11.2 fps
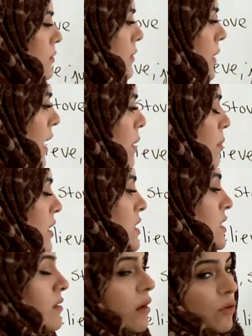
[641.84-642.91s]
Okay, but
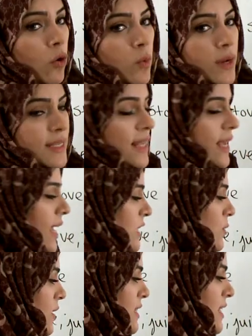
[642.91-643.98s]
it's not always the case
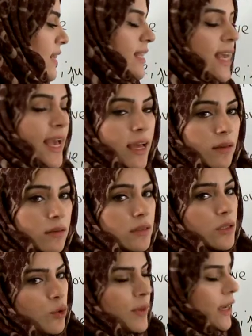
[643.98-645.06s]
when it's at the end, so be